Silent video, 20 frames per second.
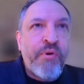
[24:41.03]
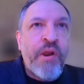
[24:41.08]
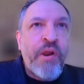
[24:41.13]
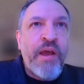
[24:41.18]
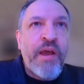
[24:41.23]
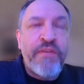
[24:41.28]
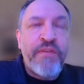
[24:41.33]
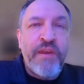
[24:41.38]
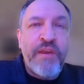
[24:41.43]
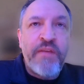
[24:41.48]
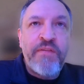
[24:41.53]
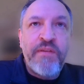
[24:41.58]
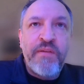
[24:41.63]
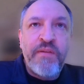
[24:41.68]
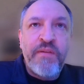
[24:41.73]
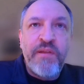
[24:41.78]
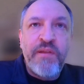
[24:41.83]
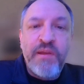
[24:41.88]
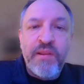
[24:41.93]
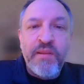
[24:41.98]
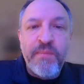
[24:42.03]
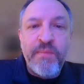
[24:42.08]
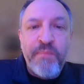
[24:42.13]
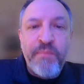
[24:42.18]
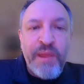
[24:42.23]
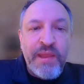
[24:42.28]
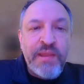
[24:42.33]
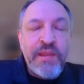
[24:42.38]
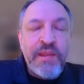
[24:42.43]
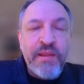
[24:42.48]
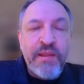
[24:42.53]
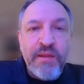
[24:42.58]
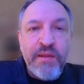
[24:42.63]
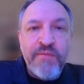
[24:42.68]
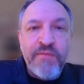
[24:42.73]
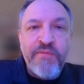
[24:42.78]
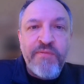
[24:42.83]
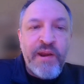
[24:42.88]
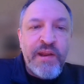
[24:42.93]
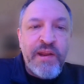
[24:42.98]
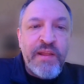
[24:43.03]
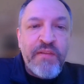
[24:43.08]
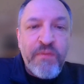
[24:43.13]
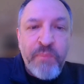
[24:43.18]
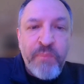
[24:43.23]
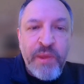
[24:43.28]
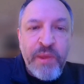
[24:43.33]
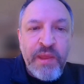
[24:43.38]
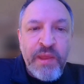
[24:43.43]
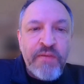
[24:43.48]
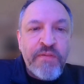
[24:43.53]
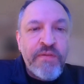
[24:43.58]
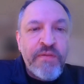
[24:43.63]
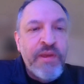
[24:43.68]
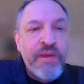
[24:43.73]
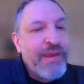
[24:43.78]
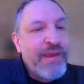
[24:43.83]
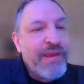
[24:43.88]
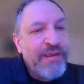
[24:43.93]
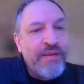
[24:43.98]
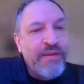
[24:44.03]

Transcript: process in the banking and finance space.